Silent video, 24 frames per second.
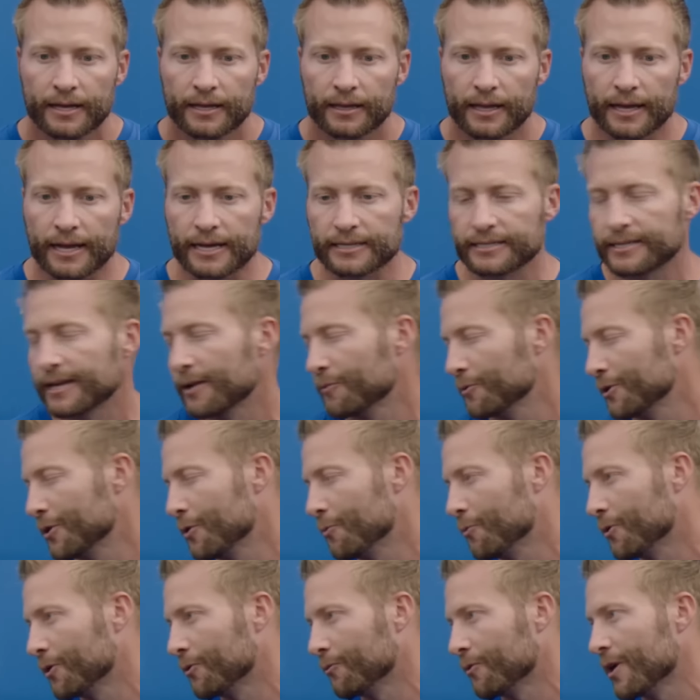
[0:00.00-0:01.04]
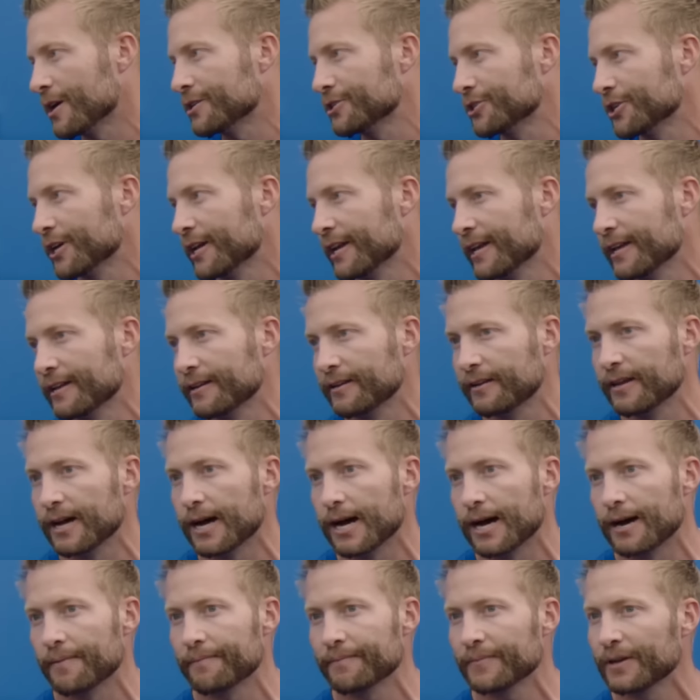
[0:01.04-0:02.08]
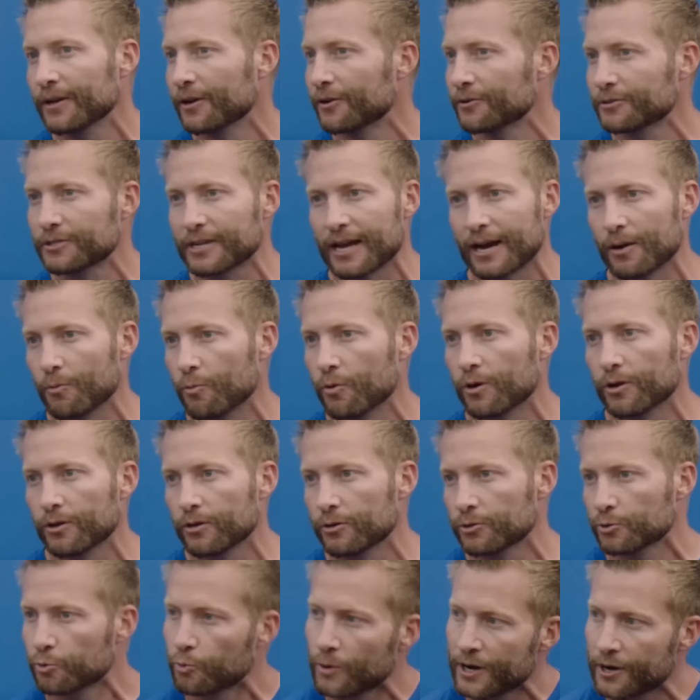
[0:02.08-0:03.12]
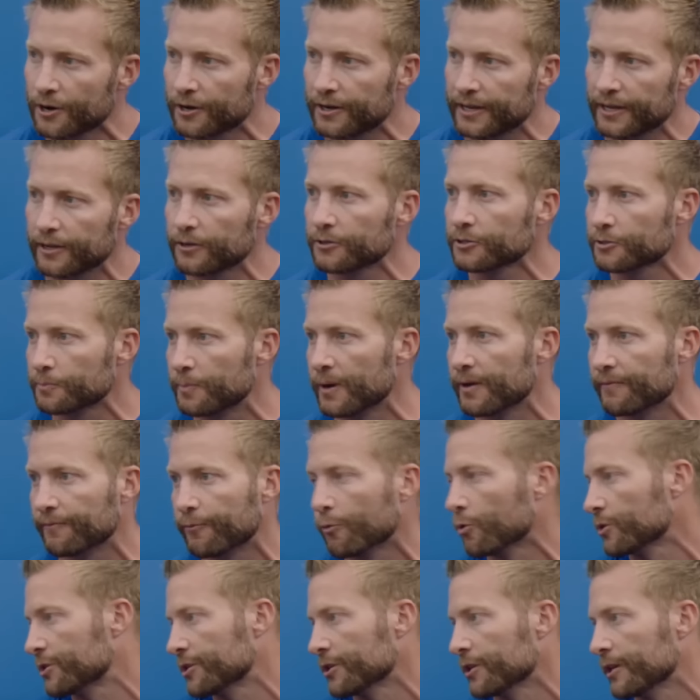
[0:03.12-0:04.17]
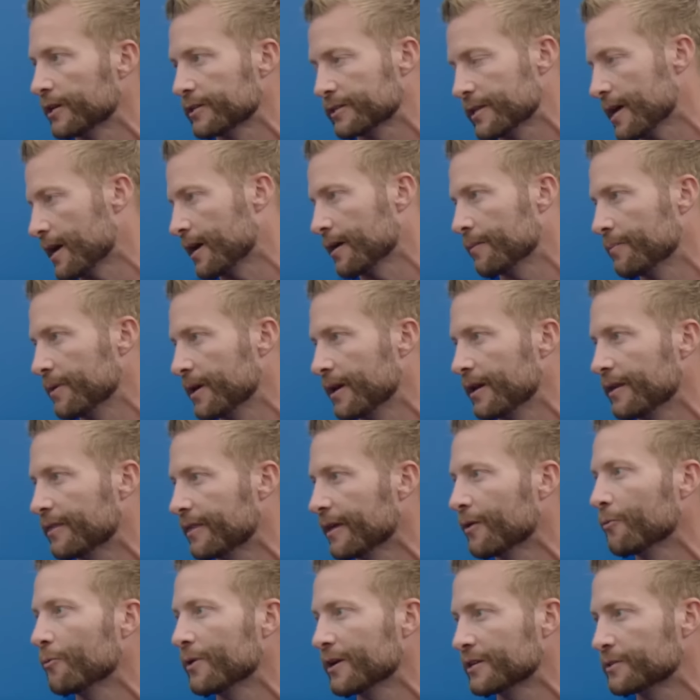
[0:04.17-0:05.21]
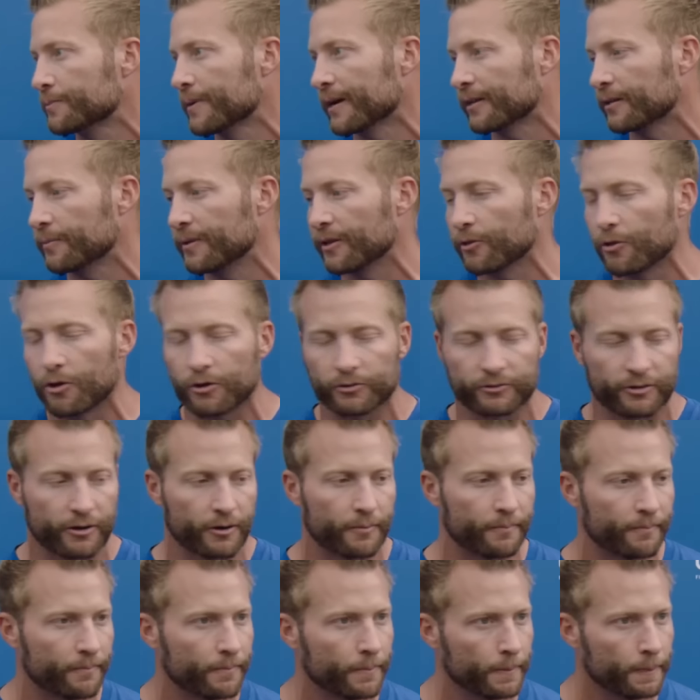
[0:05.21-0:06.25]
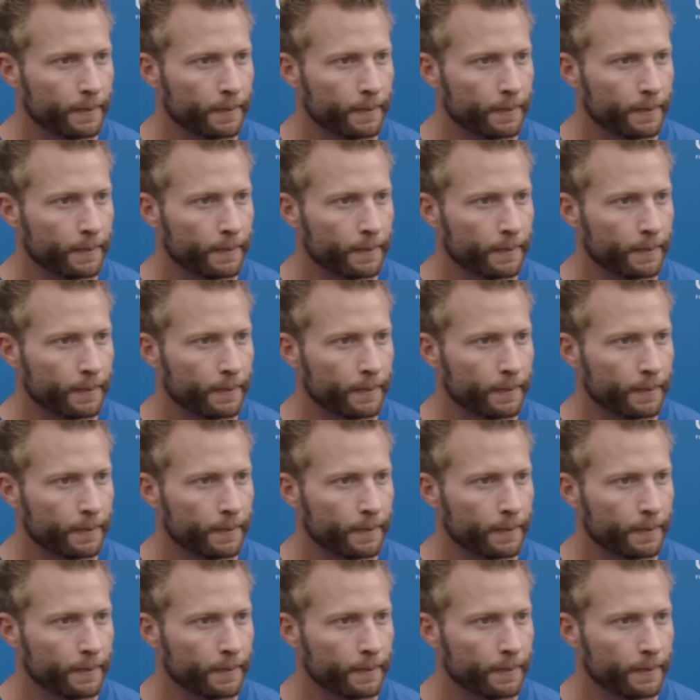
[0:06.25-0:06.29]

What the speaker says: like I said, we don't want to rush it. And, you know, it's kind of one of those weird deals. But fortunately, it's not going to be anything we expect to be long term.